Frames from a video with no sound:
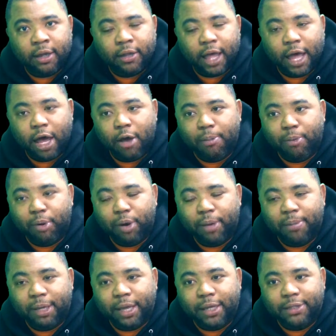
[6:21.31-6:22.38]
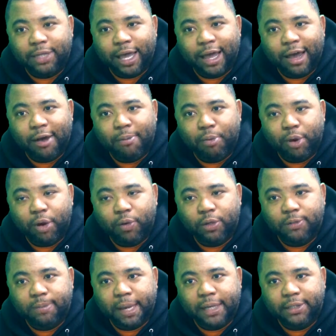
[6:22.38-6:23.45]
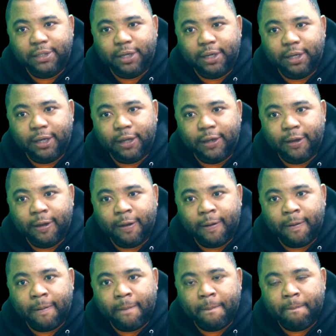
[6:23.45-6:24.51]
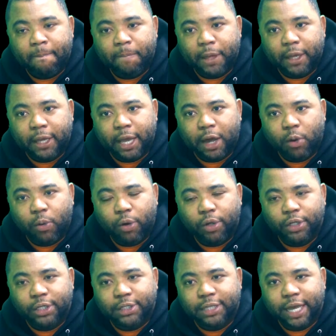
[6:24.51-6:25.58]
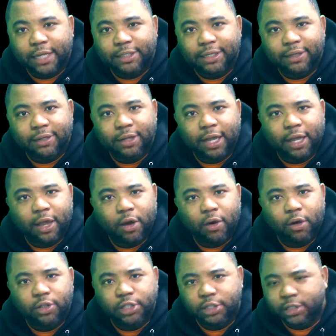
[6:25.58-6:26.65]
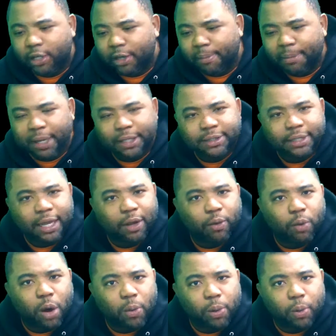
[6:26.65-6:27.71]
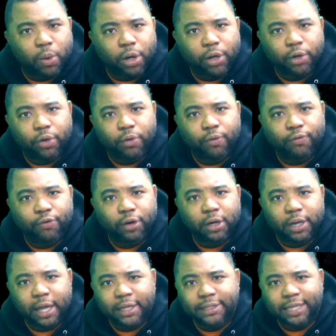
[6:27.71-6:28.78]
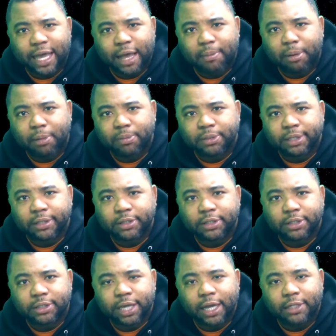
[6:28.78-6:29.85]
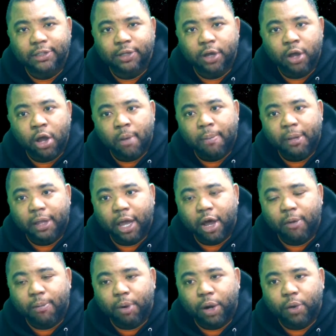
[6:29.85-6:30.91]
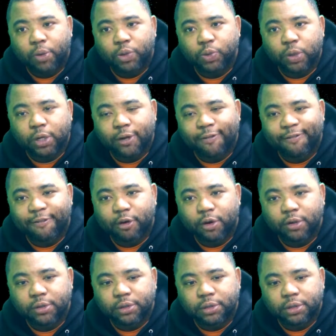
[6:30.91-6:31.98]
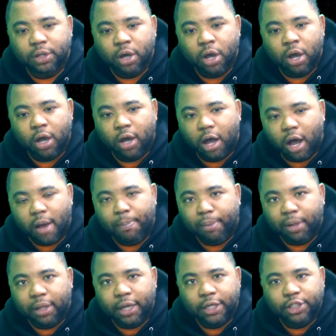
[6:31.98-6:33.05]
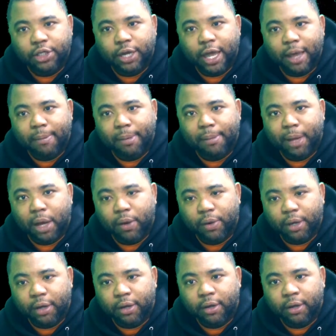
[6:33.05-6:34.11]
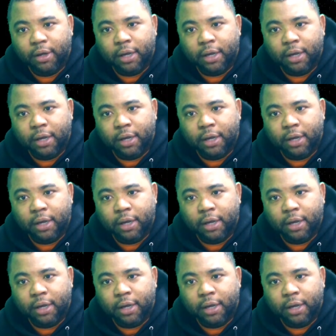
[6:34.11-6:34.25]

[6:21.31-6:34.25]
The outbreak, because the outbreak was basically, we were discussing, just on the bus, what we want to do for the next album, such and such. But the outbreak was one of the first compilation album out here